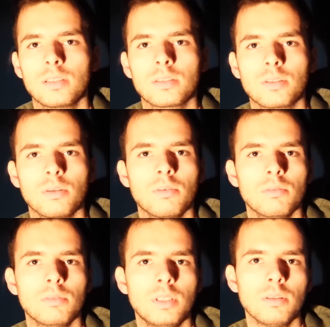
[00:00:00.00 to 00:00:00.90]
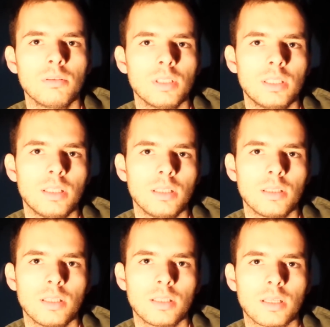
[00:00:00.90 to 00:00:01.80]
So the only
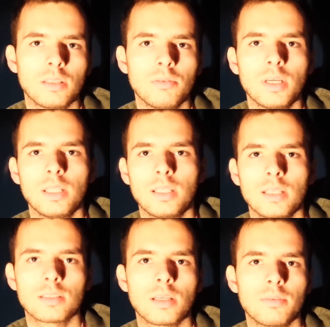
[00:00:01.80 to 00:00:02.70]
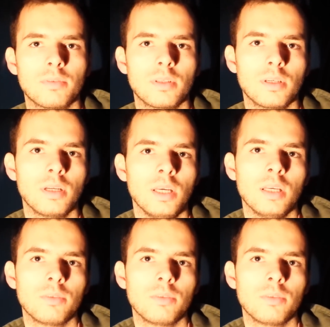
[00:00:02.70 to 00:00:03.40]
thing that can unite us after